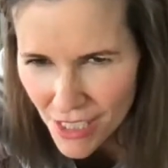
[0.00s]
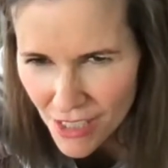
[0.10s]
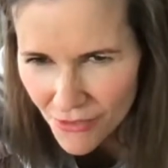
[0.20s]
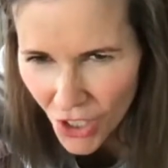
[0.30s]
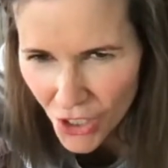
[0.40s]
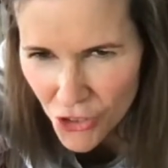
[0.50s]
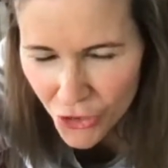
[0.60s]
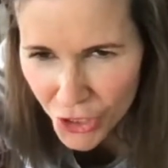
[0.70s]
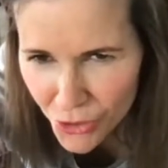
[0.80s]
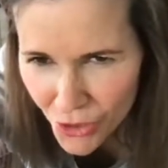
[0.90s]
is
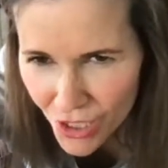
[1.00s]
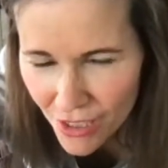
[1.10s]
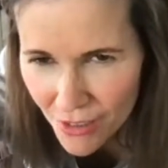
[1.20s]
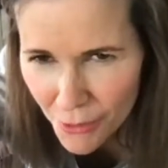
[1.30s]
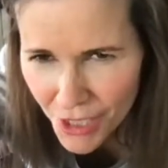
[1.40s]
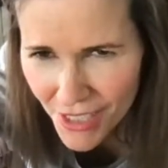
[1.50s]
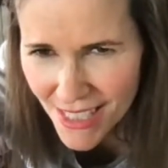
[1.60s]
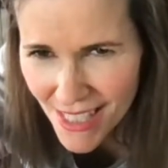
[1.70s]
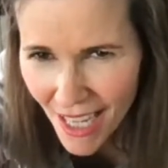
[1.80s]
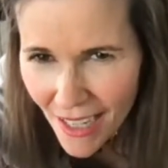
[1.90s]
Vaudreuil? Where
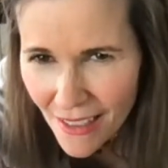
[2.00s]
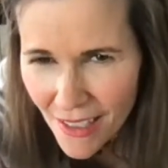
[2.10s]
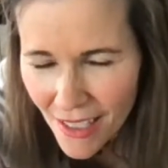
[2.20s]
is that?